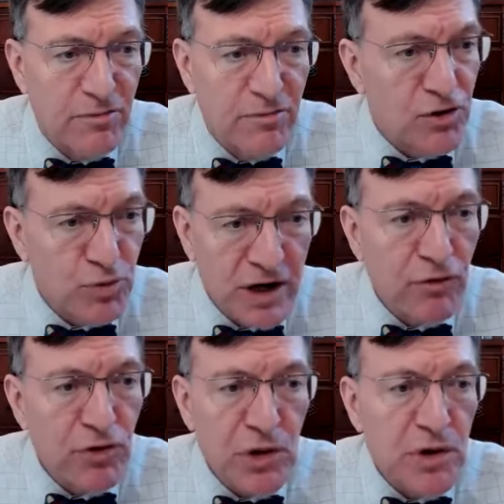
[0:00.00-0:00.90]
because
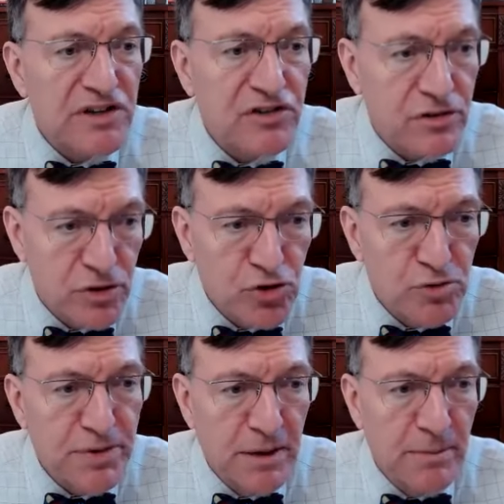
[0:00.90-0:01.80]
whenever you
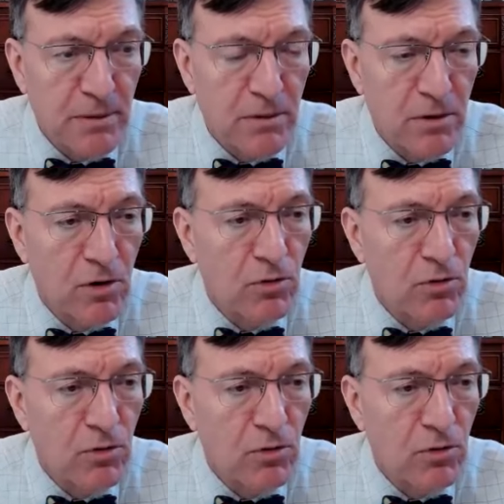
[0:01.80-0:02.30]
exclude people,